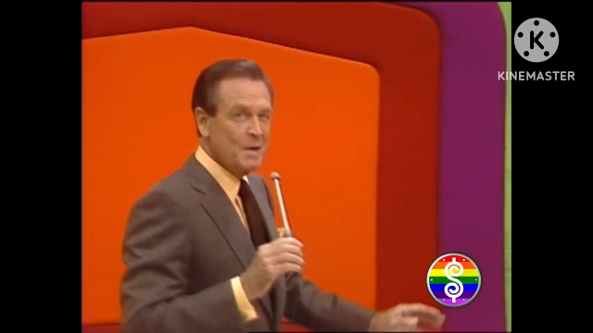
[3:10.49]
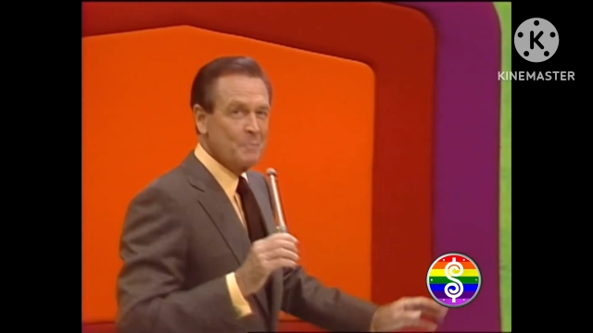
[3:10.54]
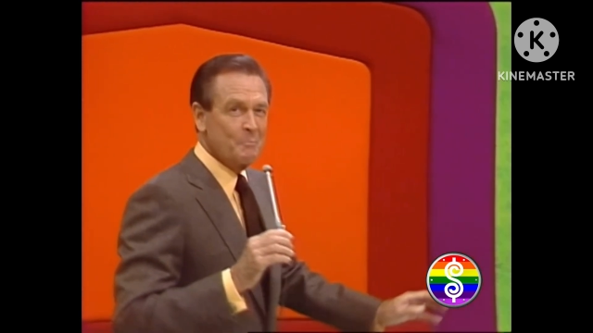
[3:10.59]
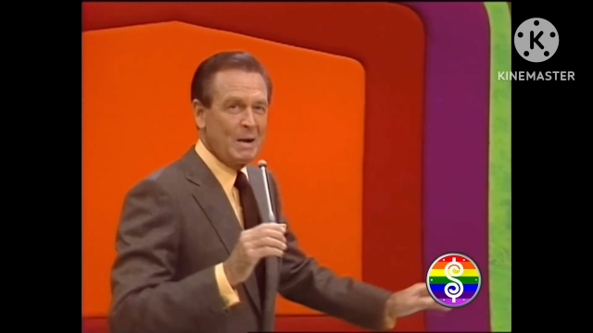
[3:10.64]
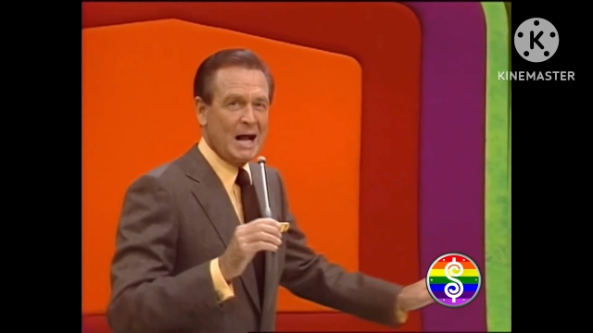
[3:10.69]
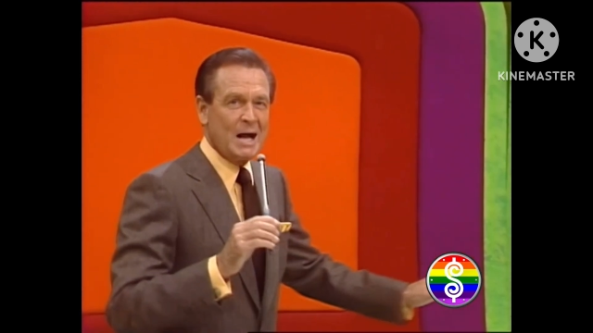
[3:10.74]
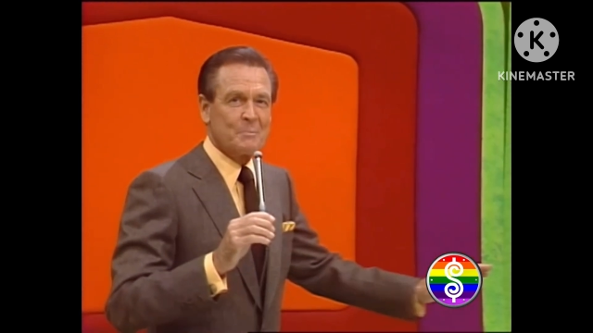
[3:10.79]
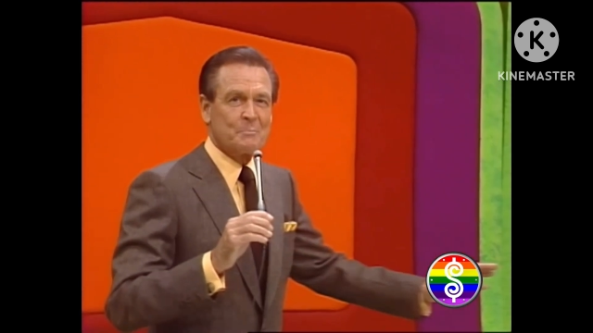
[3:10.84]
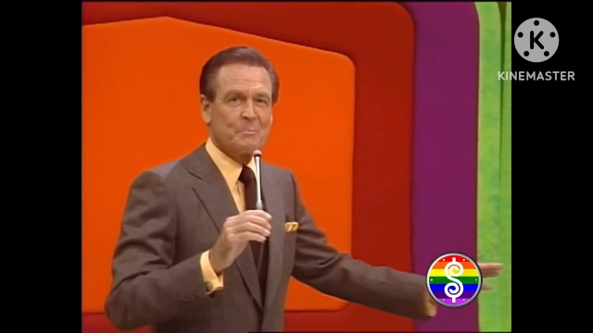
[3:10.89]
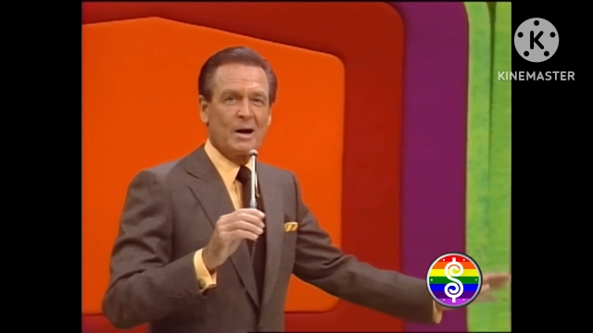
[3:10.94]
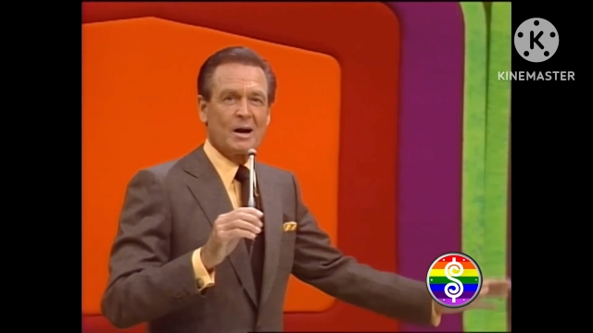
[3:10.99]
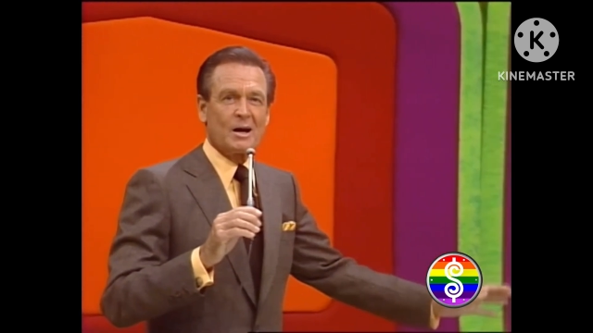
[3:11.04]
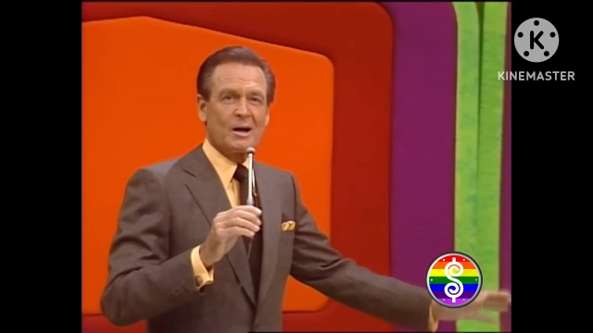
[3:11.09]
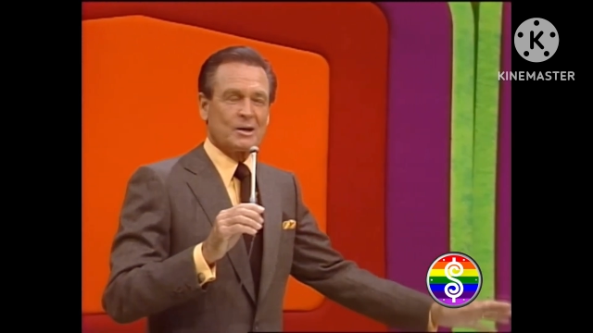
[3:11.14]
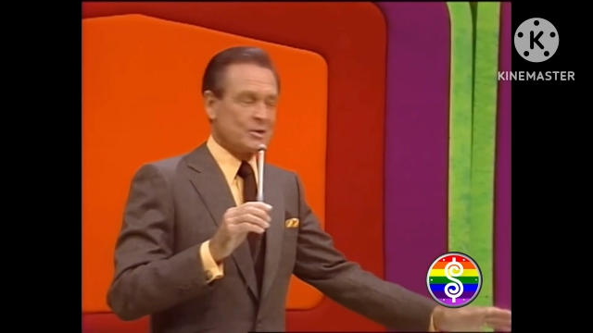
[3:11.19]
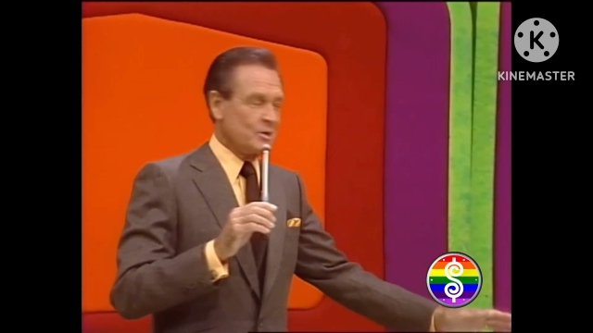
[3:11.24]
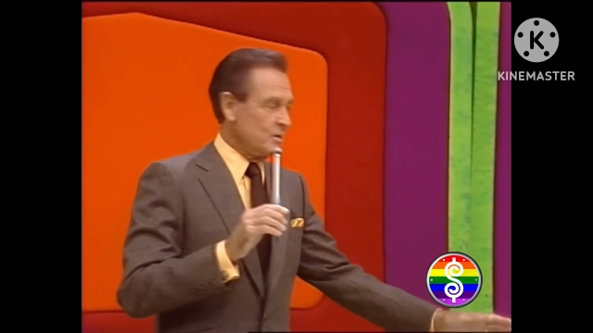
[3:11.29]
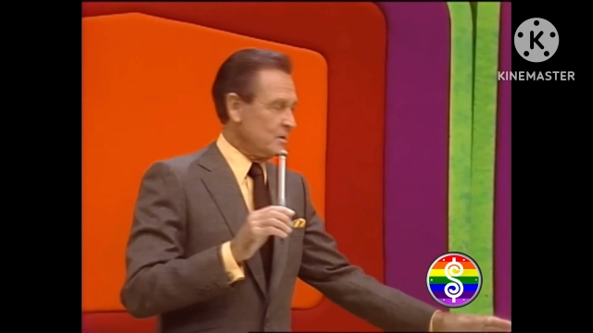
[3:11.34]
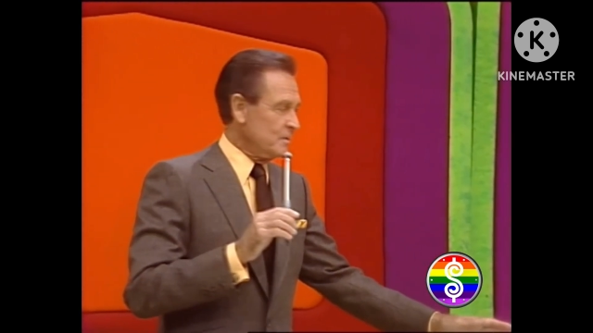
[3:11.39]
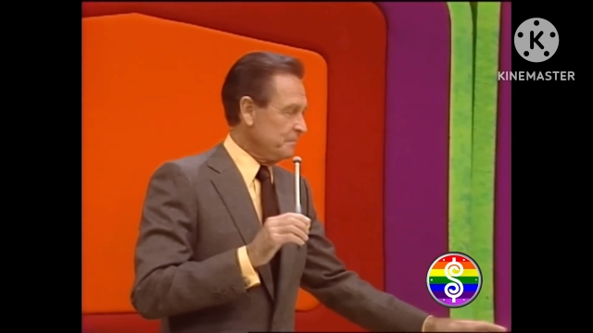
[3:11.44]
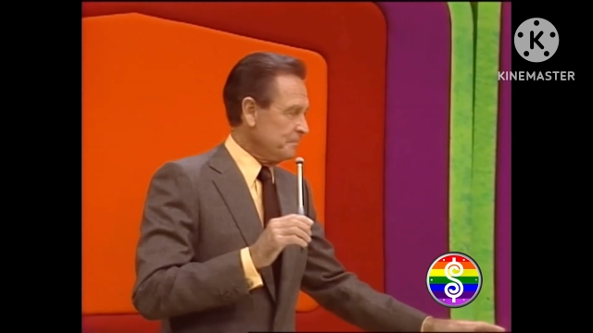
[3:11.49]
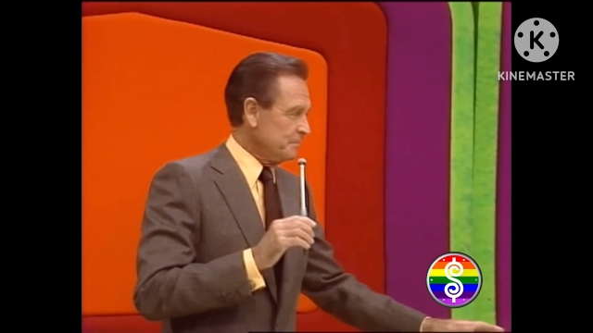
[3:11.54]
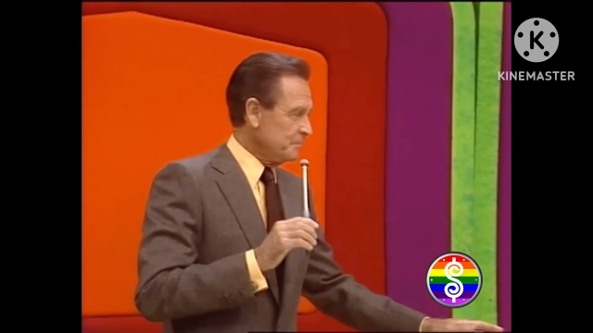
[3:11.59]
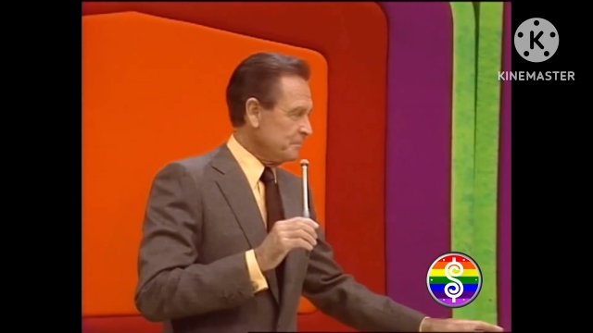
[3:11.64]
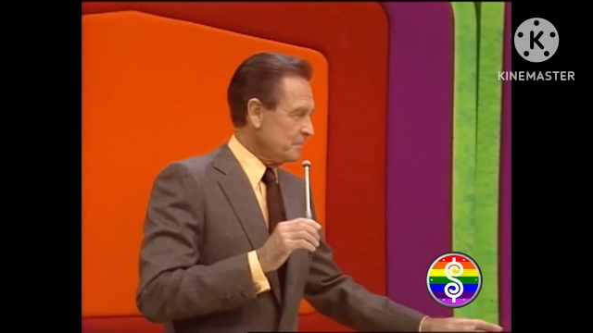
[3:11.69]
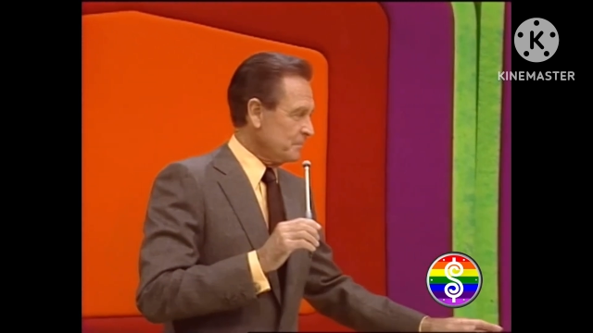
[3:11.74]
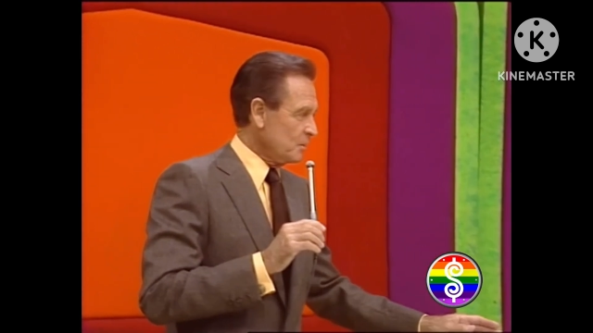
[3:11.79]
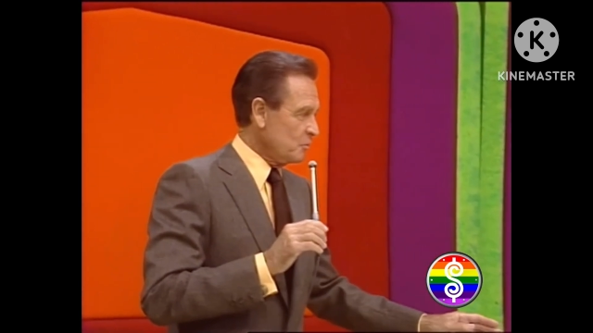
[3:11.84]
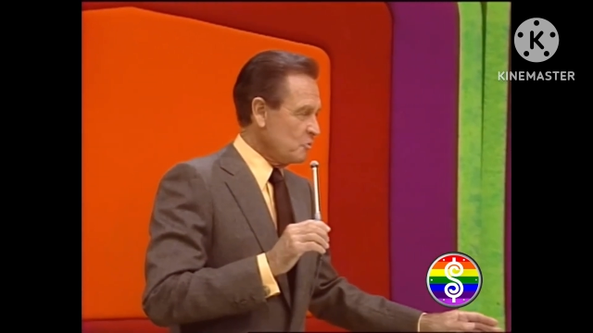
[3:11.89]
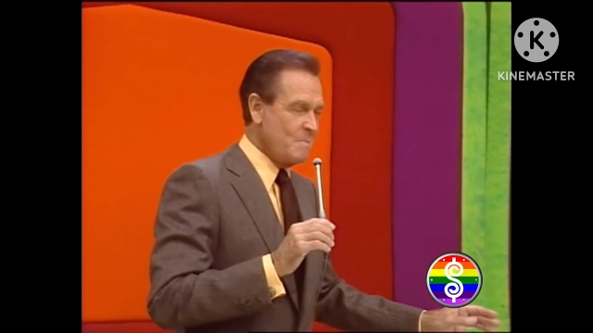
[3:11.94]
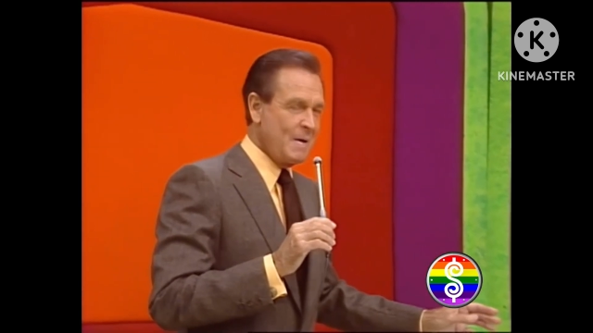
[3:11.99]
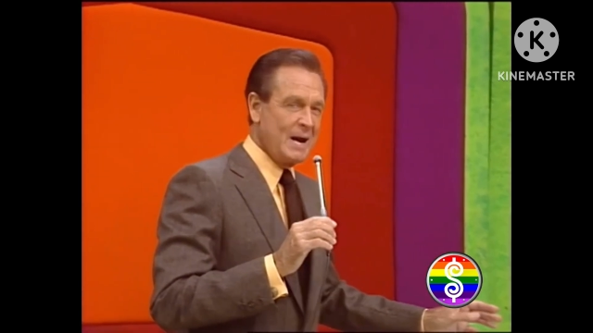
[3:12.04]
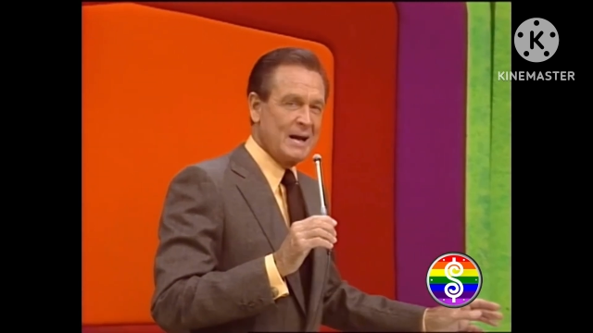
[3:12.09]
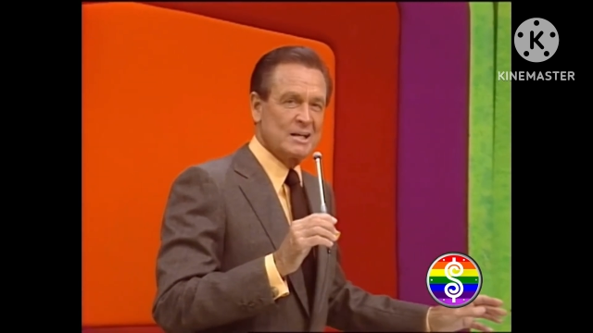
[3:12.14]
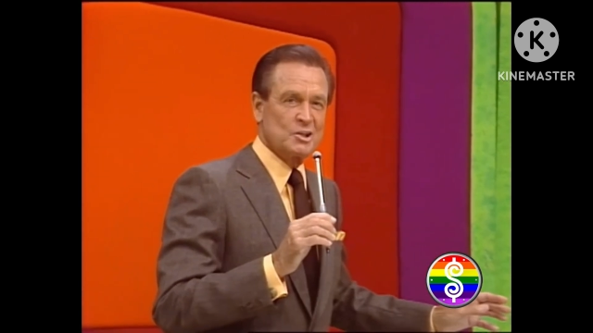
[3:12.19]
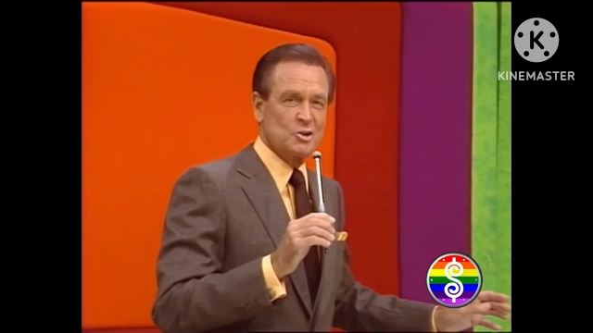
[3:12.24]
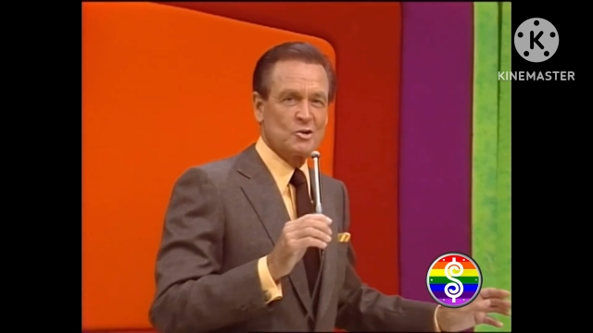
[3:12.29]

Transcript: Bob Barker reminding